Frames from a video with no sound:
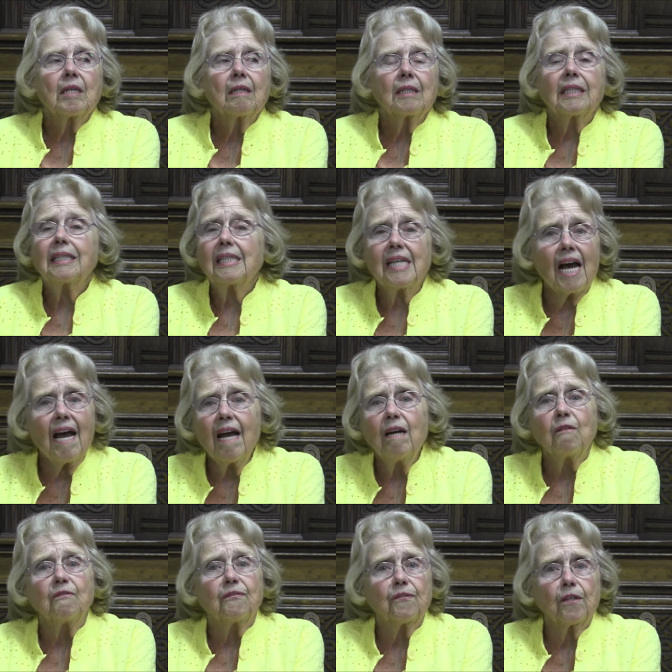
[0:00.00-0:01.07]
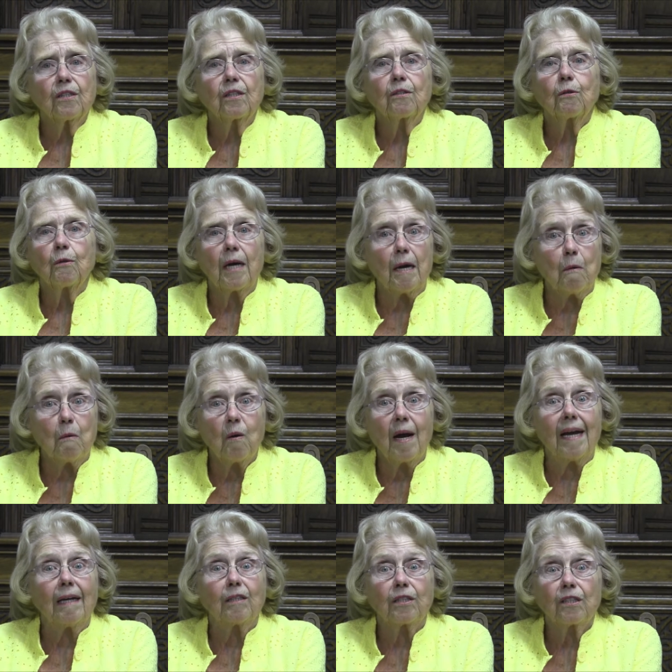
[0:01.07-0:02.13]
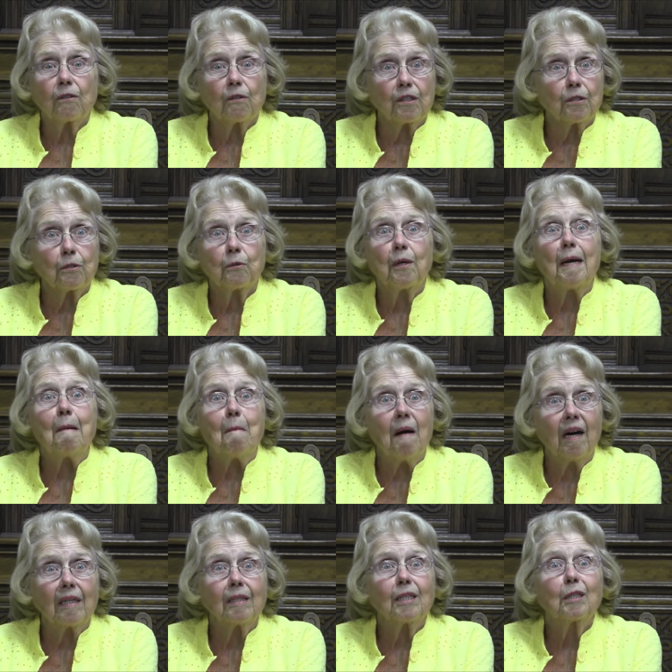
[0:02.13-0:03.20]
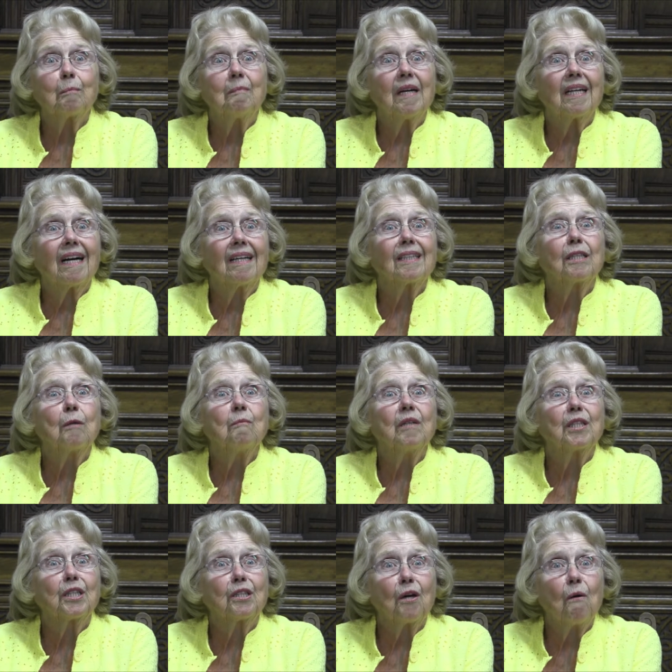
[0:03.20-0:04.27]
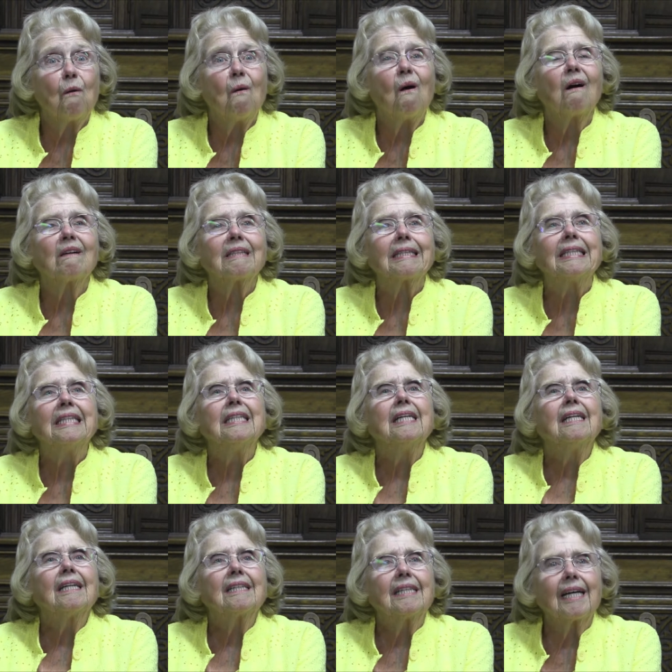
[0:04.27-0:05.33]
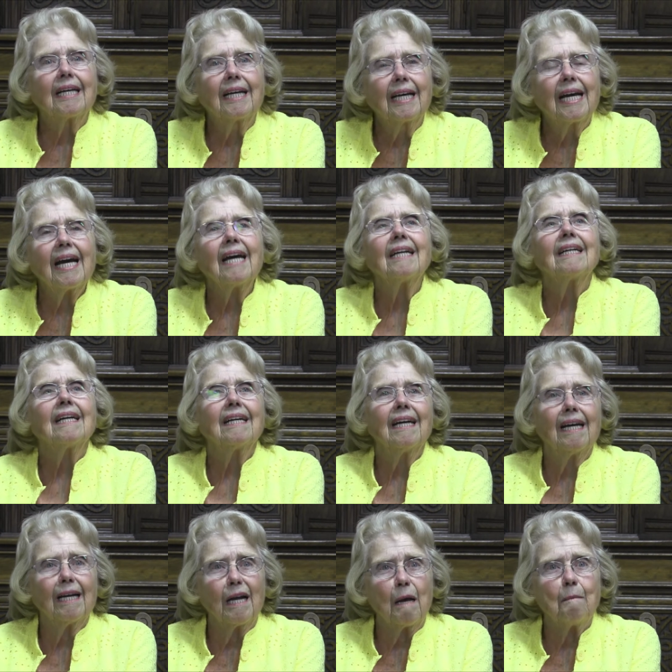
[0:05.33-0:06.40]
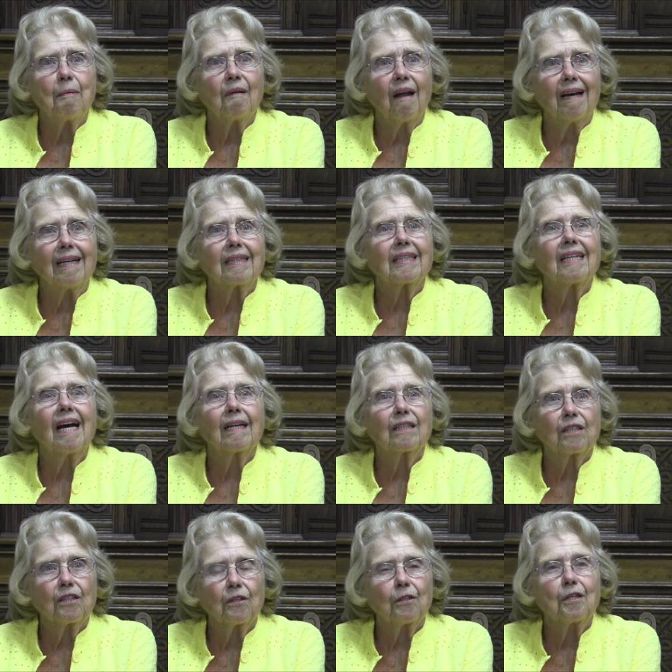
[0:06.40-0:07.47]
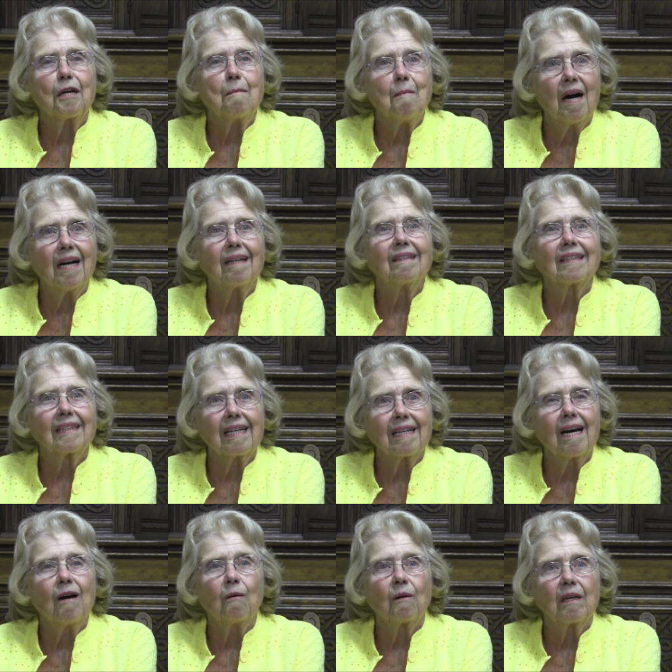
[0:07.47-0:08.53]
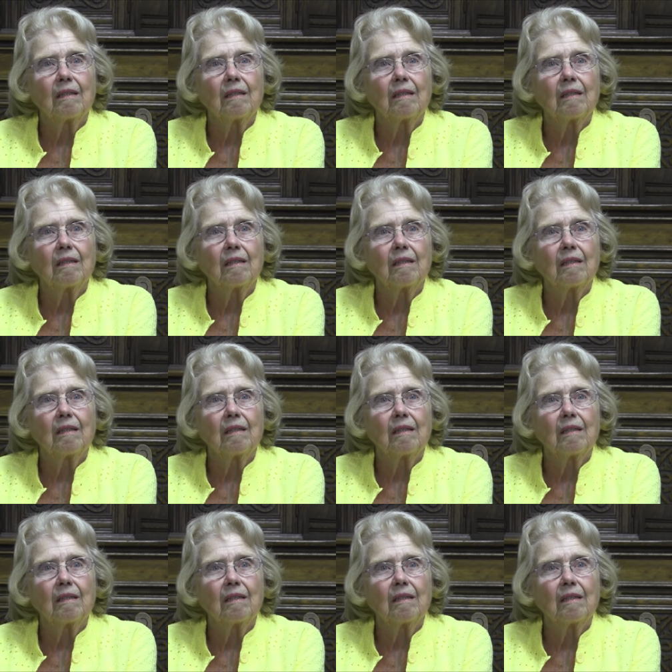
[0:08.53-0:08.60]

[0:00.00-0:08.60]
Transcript: stayed for 3 weeks or 3 months, because it was so hard to get any place at 30 miles an hour.